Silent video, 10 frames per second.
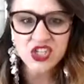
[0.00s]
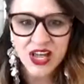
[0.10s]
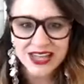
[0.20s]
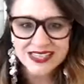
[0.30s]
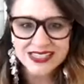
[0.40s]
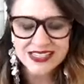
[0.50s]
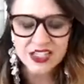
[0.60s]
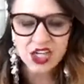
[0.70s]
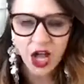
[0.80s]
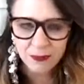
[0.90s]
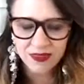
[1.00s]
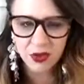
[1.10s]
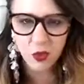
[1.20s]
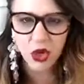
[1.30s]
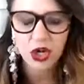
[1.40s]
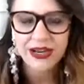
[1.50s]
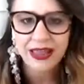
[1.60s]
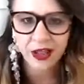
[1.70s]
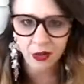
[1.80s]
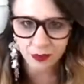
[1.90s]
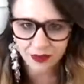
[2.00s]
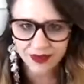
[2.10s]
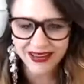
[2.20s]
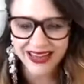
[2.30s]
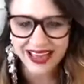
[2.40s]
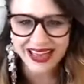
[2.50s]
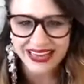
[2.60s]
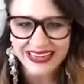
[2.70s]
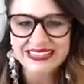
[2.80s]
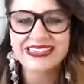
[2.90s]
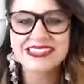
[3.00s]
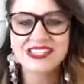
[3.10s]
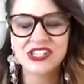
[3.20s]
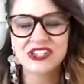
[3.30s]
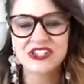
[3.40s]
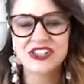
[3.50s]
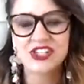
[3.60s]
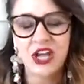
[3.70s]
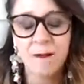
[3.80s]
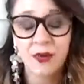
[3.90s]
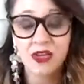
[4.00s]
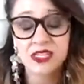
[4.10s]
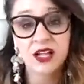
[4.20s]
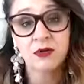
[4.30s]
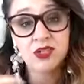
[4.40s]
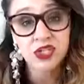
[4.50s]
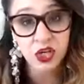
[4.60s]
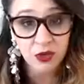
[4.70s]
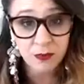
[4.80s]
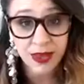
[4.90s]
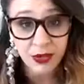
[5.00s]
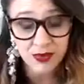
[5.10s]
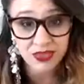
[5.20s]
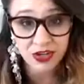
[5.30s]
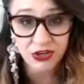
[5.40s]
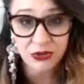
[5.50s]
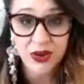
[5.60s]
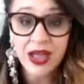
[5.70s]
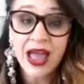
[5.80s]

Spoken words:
just type in the word help, okay, into the chat box, and I will circle back with you,